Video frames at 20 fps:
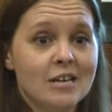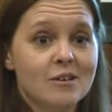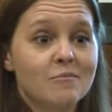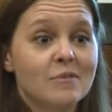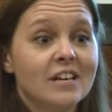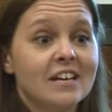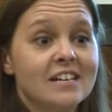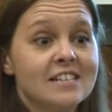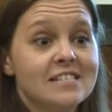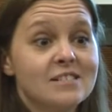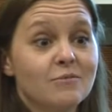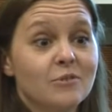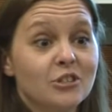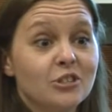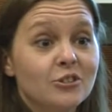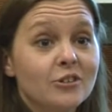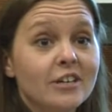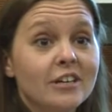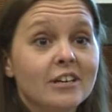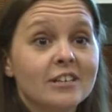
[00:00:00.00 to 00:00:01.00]
Because we're
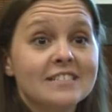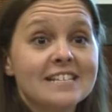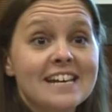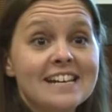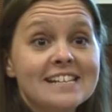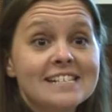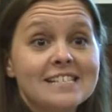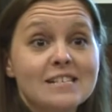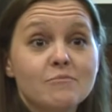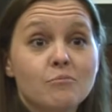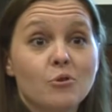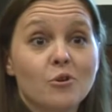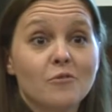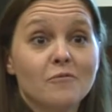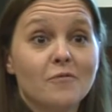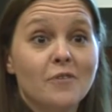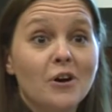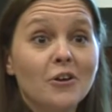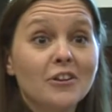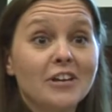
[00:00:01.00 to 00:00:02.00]
doing a Tennessee
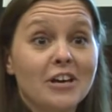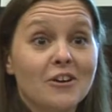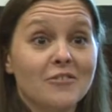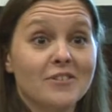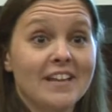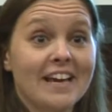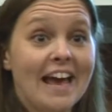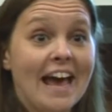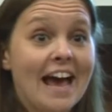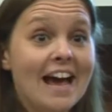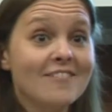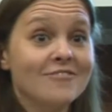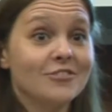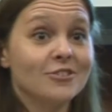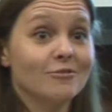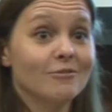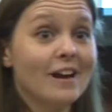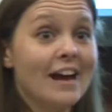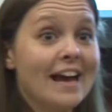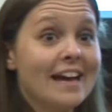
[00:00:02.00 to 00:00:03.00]
portfolio and they have
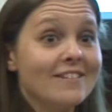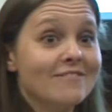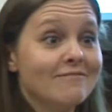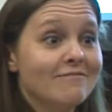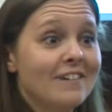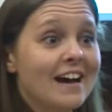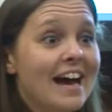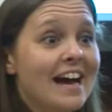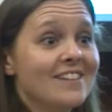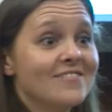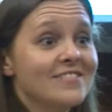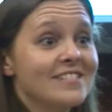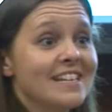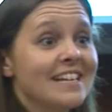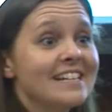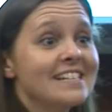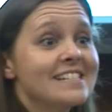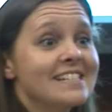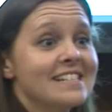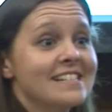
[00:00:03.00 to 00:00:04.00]
to write five
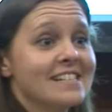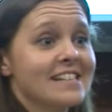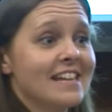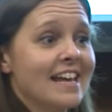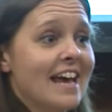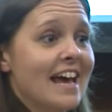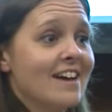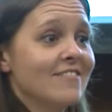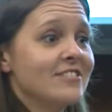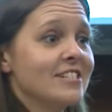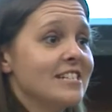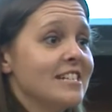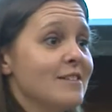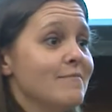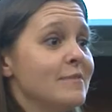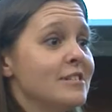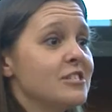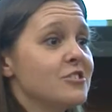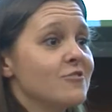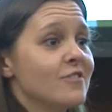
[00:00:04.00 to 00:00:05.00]
sentences and they have to
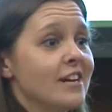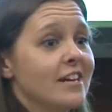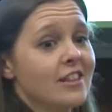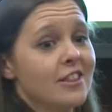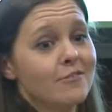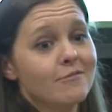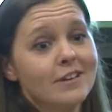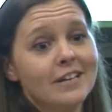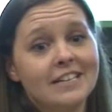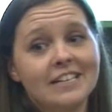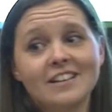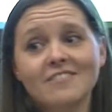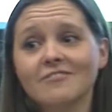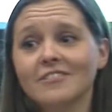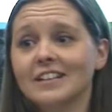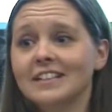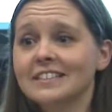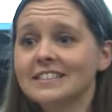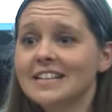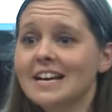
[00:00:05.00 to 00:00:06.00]
demonstrate three
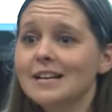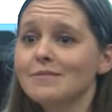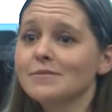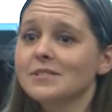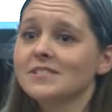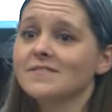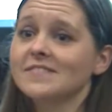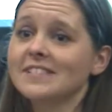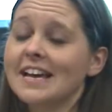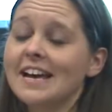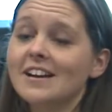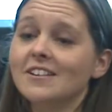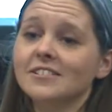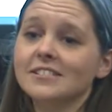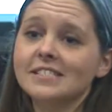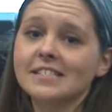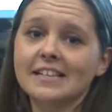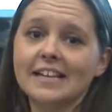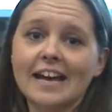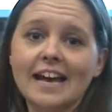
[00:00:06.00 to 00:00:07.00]
different types of
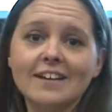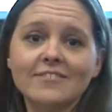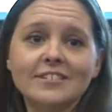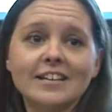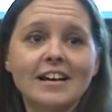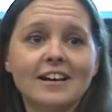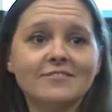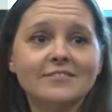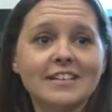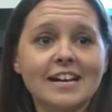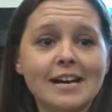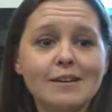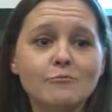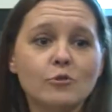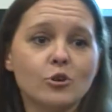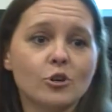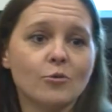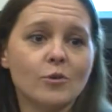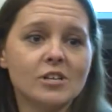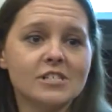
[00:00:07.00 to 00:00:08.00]
sounds and they have to have time
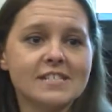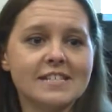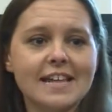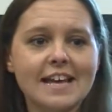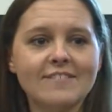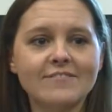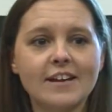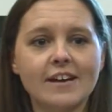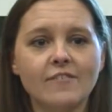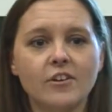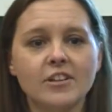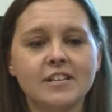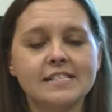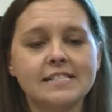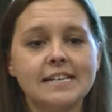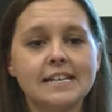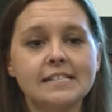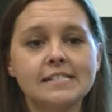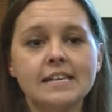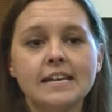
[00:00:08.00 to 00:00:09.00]
order words and they have to have all these
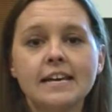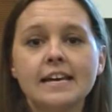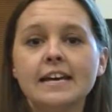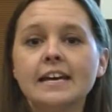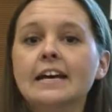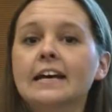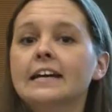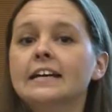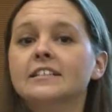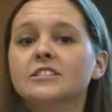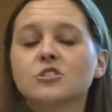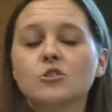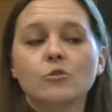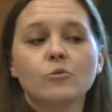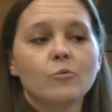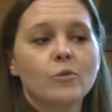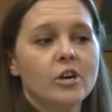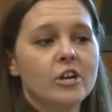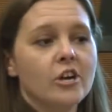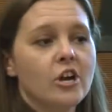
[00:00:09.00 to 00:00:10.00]
things. And so
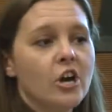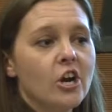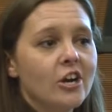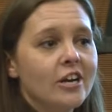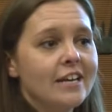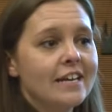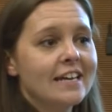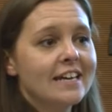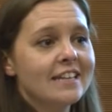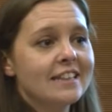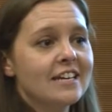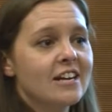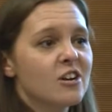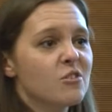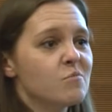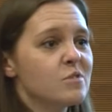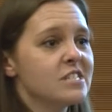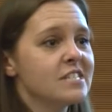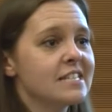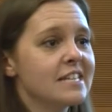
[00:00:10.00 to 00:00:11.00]
when we're in a hurry to get there
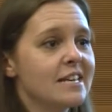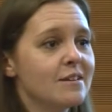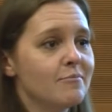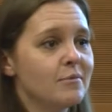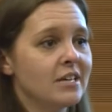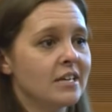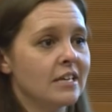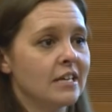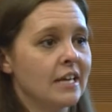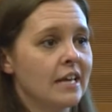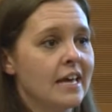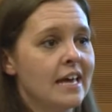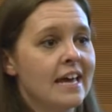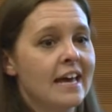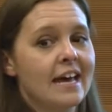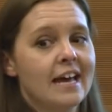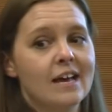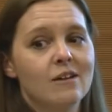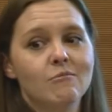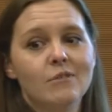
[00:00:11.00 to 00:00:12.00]
and we're skipping,
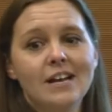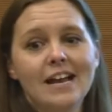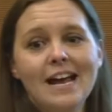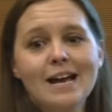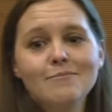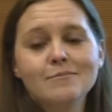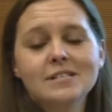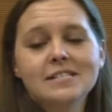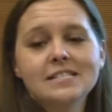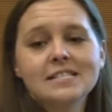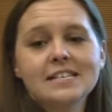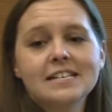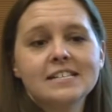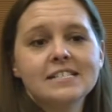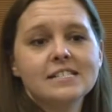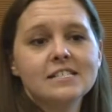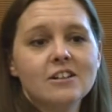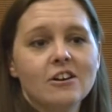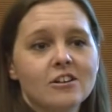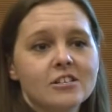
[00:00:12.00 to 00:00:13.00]
and what happens
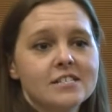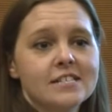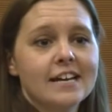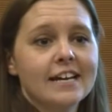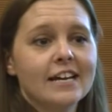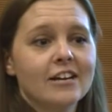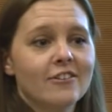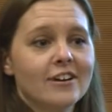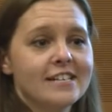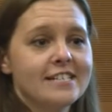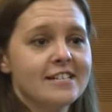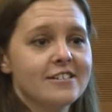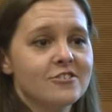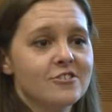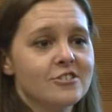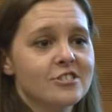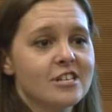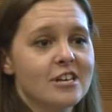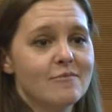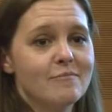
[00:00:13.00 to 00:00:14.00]
is our second grade
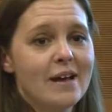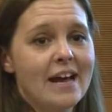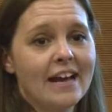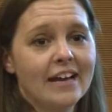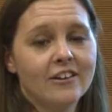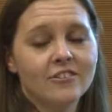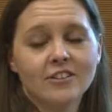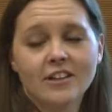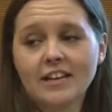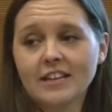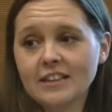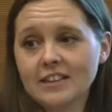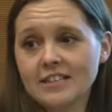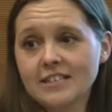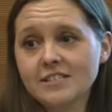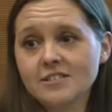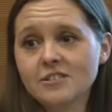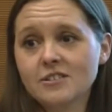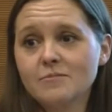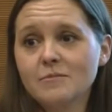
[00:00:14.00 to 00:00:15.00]
teachers come back and like,
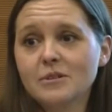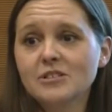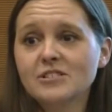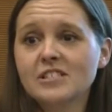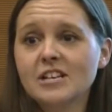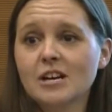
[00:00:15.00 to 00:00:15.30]
these are the most